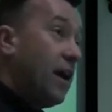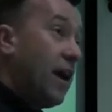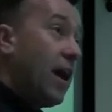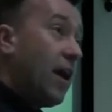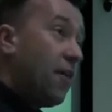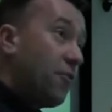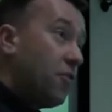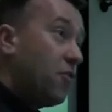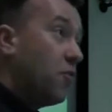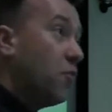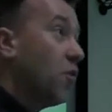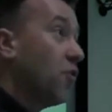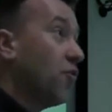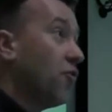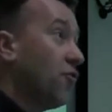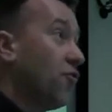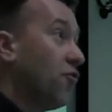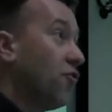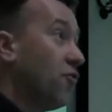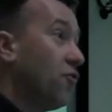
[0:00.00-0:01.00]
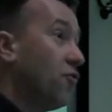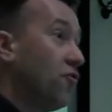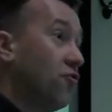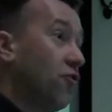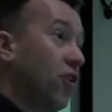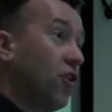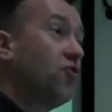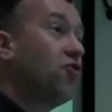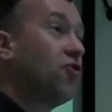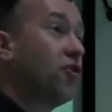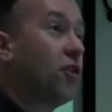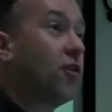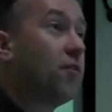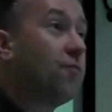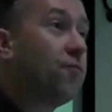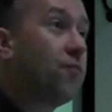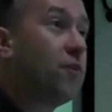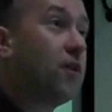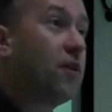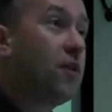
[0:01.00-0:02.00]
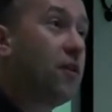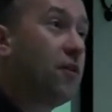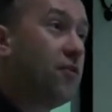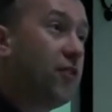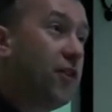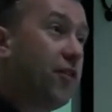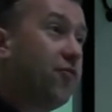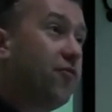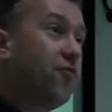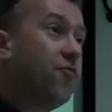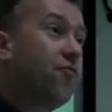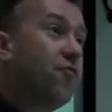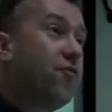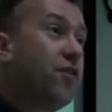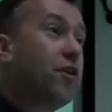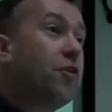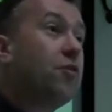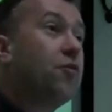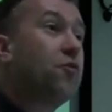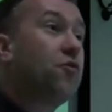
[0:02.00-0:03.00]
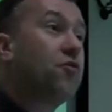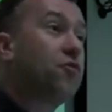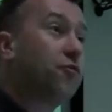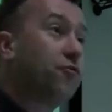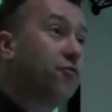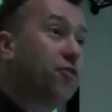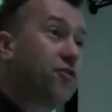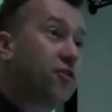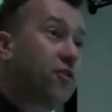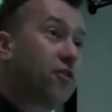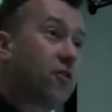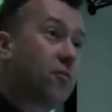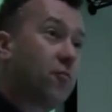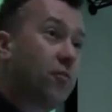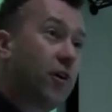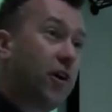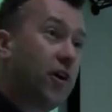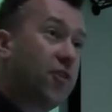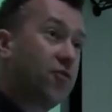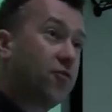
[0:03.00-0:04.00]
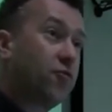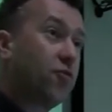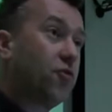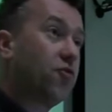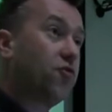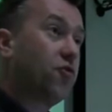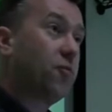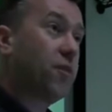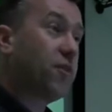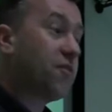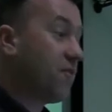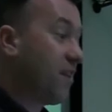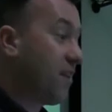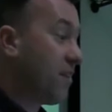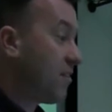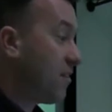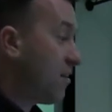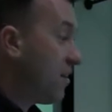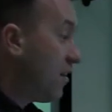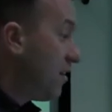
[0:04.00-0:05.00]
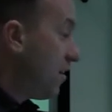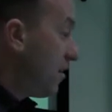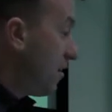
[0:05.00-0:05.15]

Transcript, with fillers: how you want to structure the different views of risk and compliance across your business.